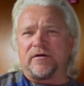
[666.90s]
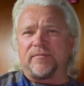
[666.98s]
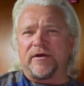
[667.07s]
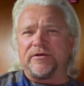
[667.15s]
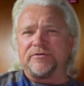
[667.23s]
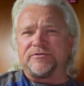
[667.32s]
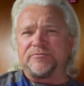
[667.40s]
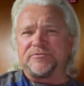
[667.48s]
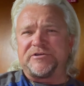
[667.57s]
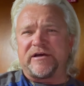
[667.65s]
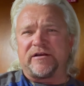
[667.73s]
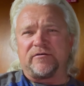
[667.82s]
my YouTube
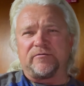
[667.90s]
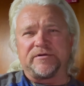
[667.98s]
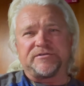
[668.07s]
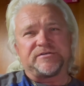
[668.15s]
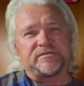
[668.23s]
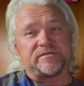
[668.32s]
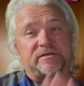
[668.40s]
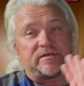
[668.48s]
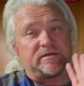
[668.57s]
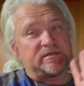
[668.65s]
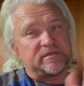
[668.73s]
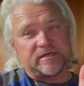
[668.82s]
channel, which is
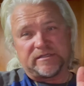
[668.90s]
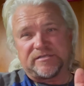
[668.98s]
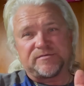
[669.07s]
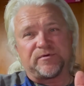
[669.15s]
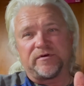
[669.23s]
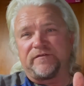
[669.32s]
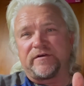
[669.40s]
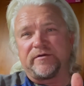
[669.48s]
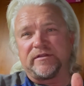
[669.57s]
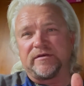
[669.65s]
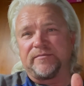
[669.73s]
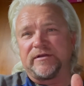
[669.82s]
at this point
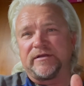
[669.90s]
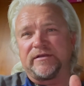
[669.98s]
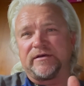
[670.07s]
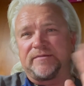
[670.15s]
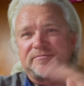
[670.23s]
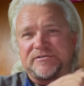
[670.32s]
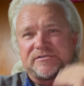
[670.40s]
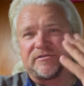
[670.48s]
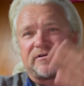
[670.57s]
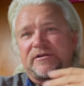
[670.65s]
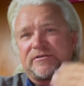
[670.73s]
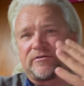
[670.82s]
very limited. I'm just
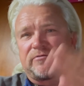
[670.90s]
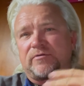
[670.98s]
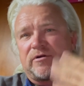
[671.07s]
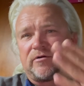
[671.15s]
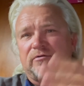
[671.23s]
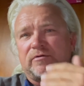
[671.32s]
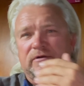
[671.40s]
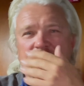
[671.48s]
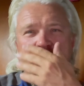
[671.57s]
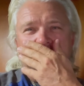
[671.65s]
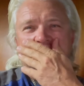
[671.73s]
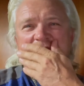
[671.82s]
starting to grow.
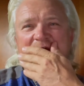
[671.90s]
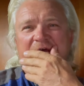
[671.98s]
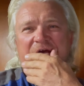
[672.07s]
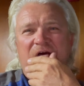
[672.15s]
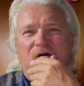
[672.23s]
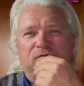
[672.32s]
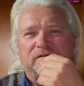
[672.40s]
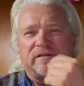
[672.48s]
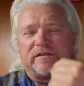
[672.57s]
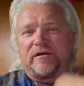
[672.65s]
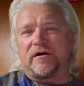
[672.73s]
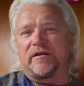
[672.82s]
Hopefully
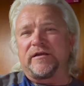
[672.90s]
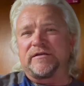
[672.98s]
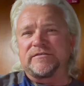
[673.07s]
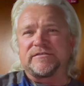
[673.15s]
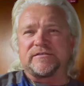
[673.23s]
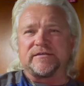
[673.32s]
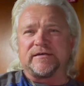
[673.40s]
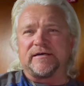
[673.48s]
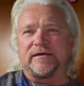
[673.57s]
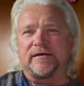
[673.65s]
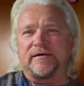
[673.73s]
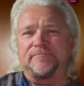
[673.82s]
the audience
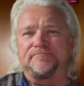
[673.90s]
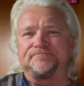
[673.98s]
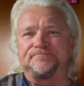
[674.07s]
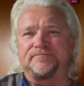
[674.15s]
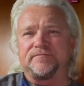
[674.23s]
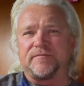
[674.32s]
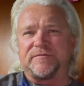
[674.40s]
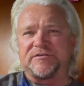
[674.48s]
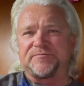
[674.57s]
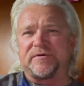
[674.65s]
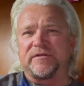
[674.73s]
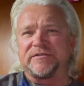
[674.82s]

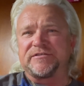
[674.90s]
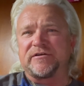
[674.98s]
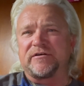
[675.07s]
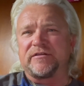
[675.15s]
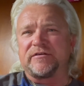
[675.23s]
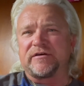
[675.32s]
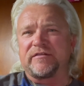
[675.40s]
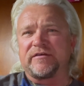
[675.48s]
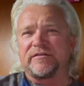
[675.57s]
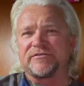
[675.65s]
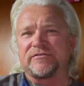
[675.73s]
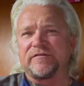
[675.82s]
just barely started. I
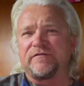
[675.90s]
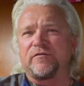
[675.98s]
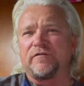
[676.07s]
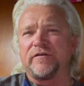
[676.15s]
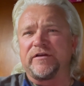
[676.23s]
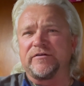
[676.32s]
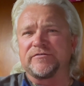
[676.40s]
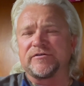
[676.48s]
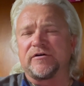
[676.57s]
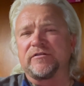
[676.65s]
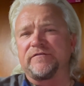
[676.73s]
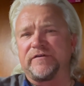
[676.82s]
think there's only 4 videos.
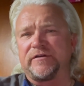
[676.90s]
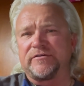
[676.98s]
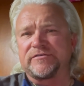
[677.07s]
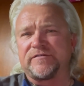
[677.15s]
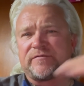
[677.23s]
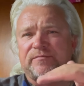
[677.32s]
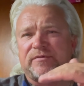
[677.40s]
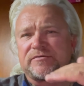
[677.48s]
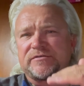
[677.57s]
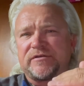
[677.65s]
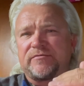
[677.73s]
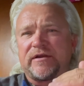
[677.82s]
All the videos have been
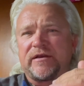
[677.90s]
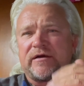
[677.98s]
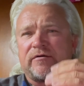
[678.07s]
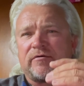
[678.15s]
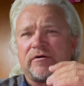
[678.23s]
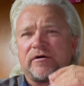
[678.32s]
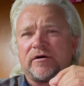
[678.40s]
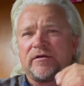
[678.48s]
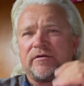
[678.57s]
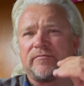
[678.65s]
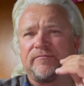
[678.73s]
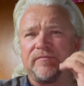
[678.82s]
posted right now
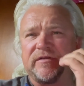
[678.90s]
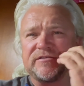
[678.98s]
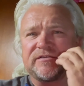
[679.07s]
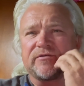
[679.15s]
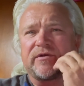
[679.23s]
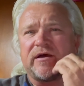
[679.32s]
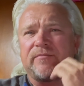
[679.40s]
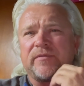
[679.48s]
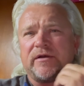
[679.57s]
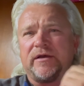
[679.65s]
on Instagram,